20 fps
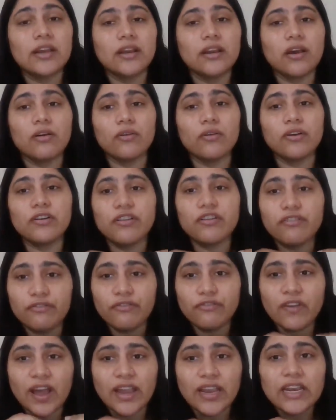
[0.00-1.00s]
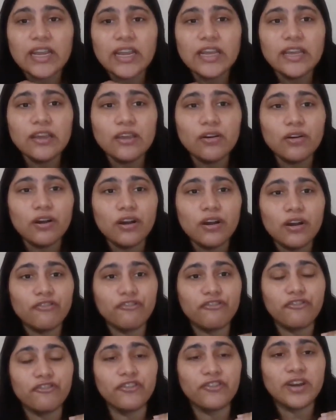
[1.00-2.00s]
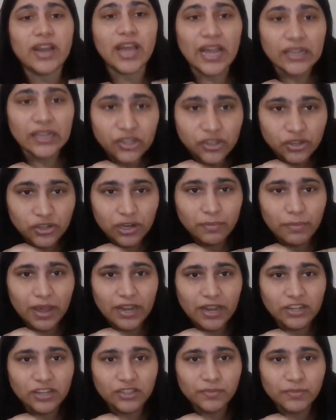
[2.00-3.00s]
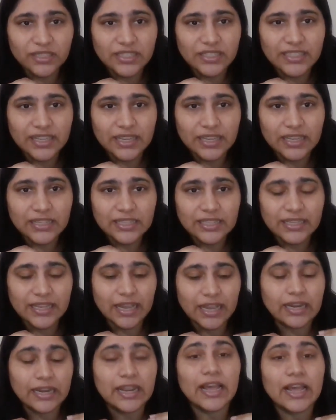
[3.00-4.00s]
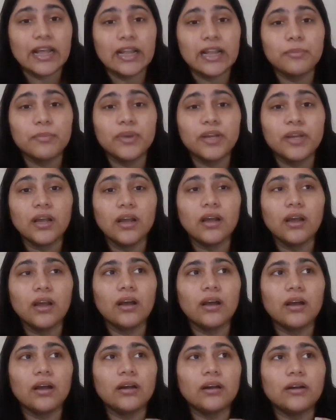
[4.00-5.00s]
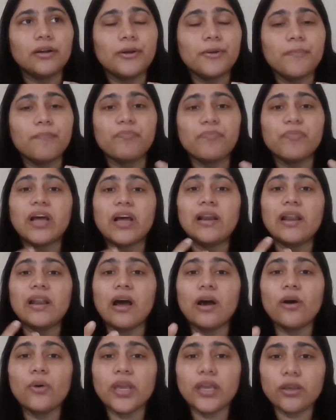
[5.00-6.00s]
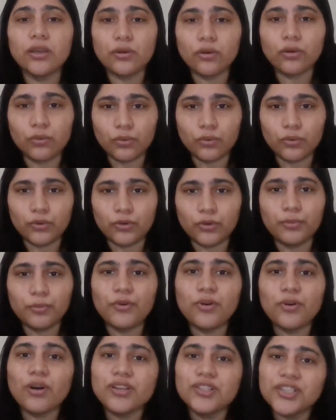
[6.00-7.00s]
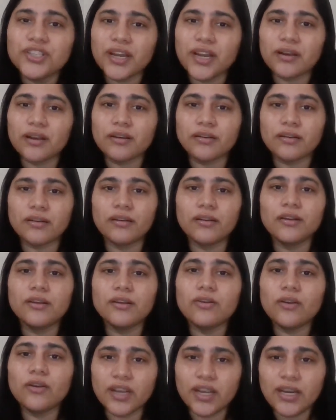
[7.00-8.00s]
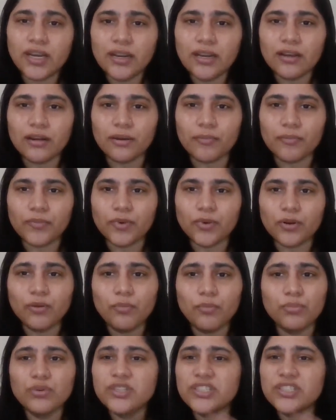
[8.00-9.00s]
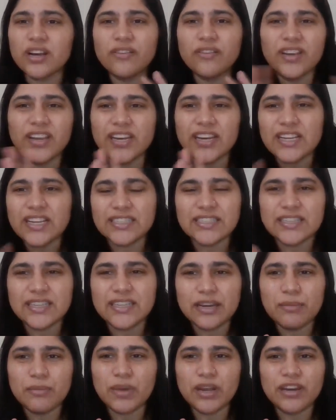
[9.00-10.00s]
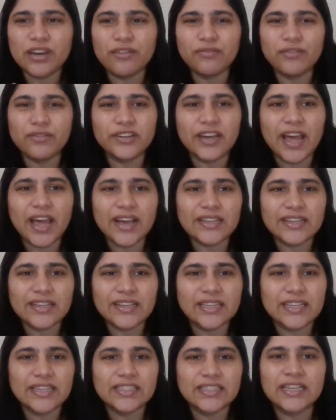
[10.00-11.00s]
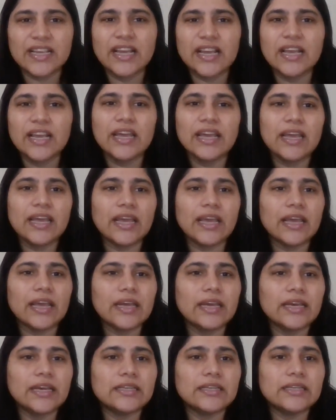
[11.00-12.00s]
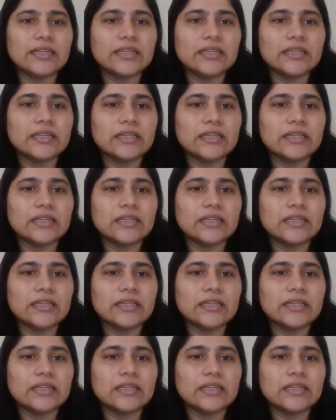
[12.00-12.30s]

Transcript: Now, refining your financial management skills can help allowing you to project your income, you know, put away necessary money for taxes and